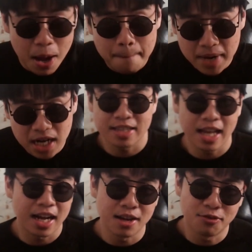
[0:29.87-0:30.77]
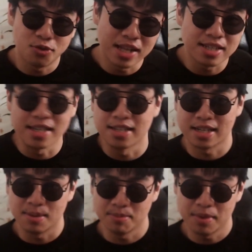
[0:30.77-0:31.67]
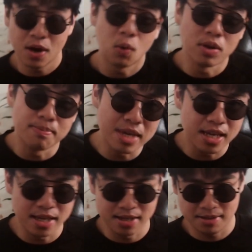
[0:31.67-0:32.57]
But I got friends this time with me.